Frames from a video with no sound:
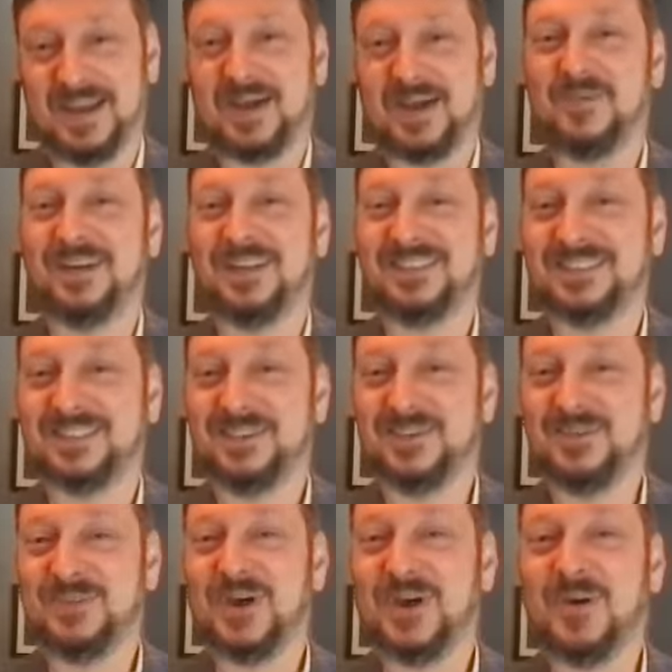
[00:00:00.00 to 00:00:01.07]
I want to tell
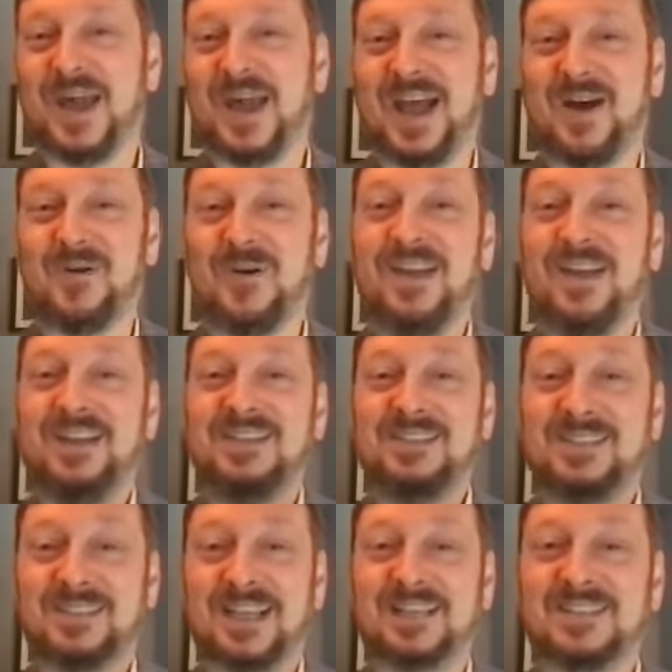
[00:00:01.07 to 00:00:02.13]
you, though, how
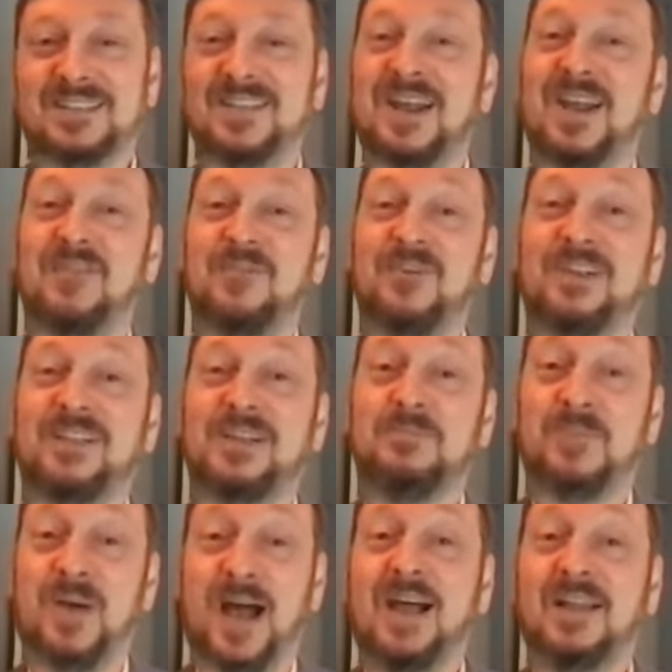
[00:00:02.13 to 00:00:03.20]
Celeste and I really
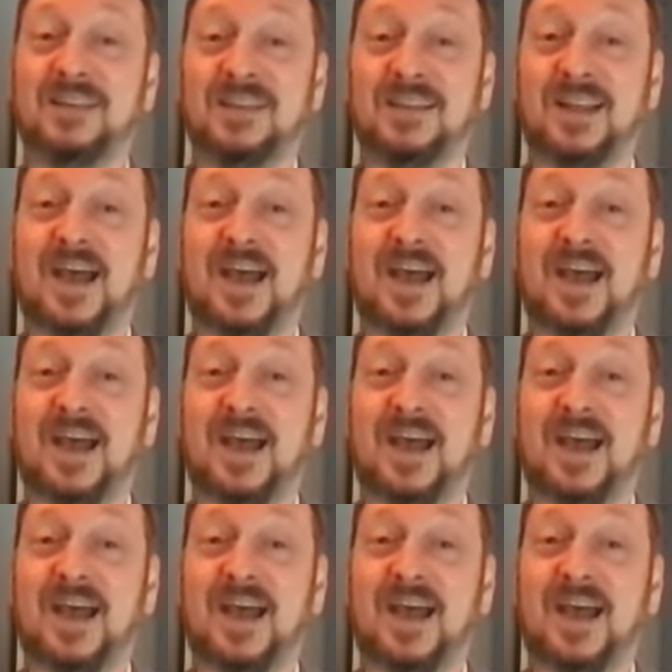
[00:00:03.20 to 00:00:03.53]
bonded.